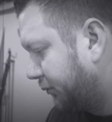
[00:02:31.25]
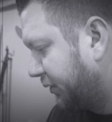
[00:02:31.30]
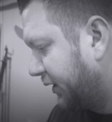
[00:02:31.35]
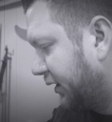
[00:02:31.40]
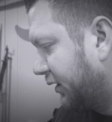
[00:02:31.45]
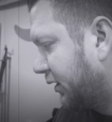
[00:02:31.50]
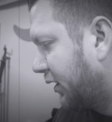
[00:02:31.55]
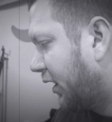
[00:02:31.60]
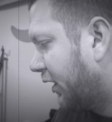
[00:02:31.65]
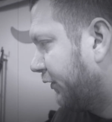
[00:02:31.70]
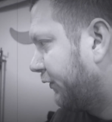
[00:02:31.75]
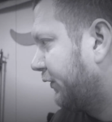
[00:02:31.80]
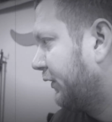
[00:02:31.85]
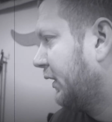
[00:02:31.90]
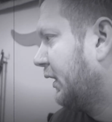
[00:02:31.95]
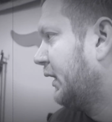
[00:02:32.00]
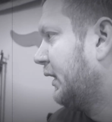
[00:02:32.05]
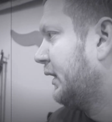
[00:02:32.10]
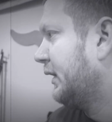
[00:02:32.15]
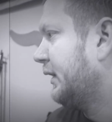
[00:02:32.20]
to be enough
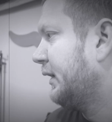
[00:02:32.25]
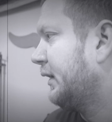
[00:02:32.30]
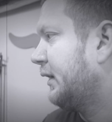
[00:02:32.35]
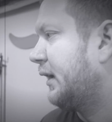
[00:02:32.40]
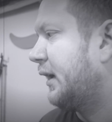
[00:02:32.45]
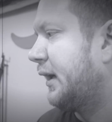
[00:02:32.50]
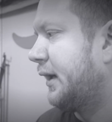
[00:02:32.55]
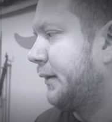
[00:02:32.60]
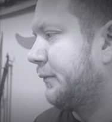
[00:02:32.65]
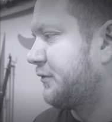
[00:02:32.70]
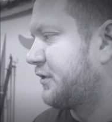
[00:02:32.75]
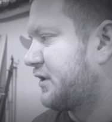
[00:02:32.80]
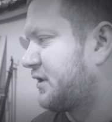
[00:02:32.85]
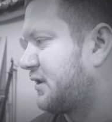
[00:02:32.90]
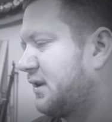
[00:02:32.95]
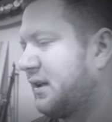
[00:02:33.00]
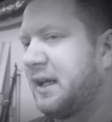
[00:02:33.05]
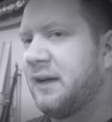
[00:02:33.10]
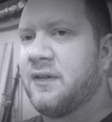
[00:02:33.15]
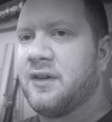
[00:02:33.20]
just
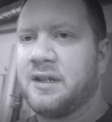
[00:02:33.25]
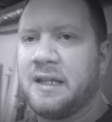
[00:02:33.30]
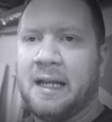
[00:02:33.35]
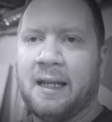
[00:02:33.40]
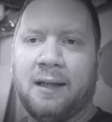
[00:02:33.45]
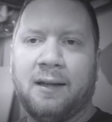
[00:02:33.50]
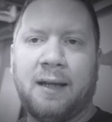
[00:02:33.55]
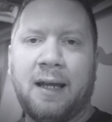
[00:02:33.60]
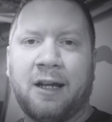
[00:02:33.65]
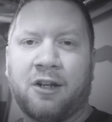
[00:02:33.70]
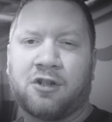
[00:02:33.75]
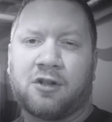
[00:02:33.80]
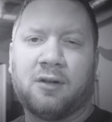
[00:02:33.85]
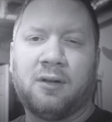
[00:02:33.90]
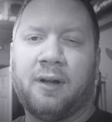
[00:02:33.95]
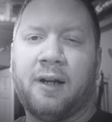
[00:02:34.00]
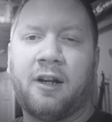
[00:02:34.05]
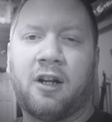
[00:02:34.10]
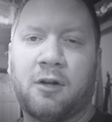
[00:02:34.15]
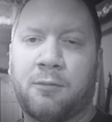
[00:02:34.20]
to give it that extra
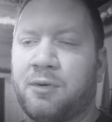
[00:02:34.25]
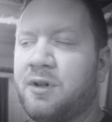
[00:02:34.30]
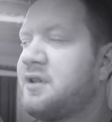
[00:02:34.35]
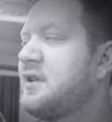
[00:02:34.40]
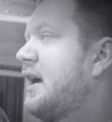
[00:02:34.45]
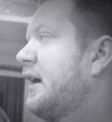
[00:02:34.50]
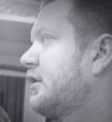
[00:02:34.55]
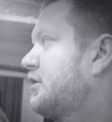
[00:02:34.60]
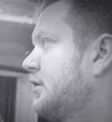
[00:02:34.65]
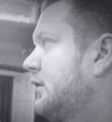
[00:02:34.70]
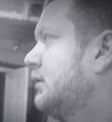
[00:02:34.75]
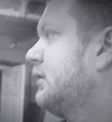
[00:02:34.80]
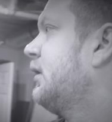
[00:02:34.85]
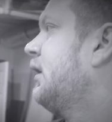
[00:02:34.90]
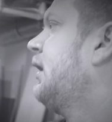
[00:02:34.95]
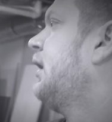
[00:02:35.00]
layer of protection.